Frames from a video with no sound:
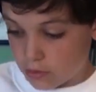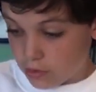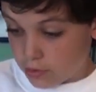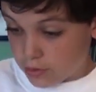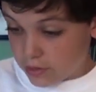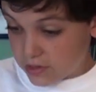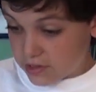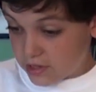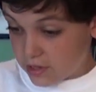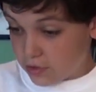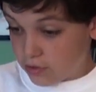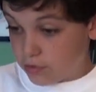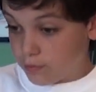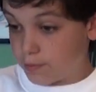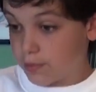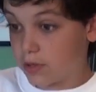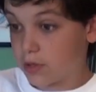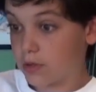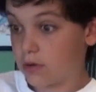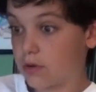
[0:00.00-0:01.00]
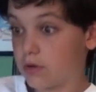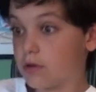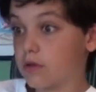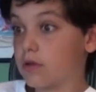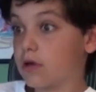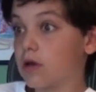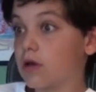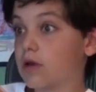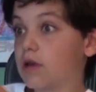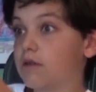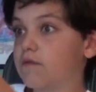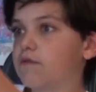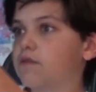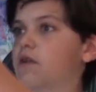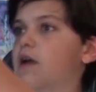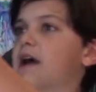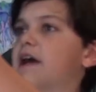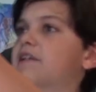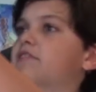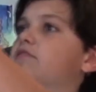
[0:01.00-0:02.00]
Notice how you put, if,
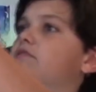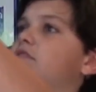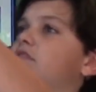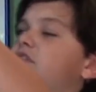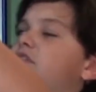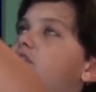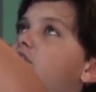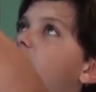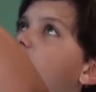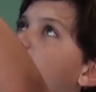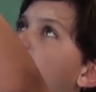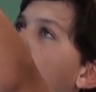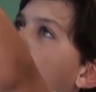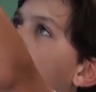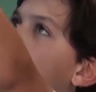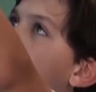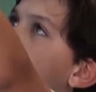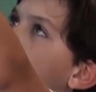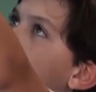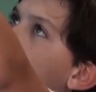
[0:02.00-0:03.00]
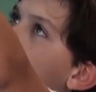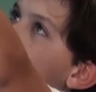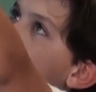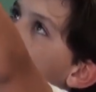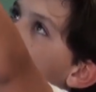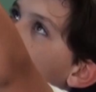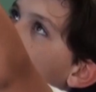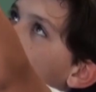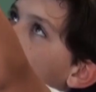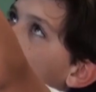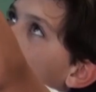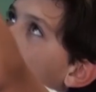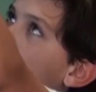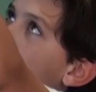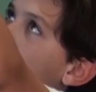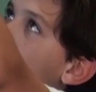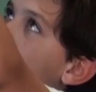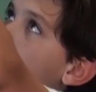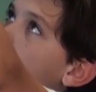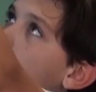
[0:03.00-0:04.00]
as you can see, there's like a little bit of a
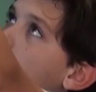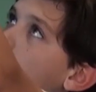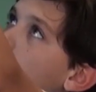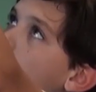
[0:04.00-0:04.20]
line